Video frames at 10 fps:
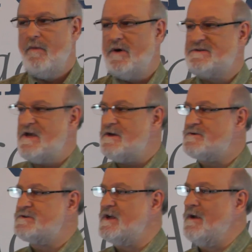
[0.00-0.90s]
What's
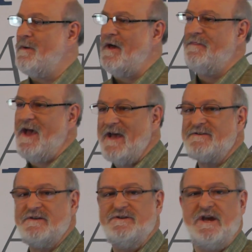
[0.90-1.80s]
interesting about
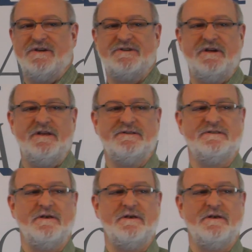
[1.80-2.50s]
that suggestion is,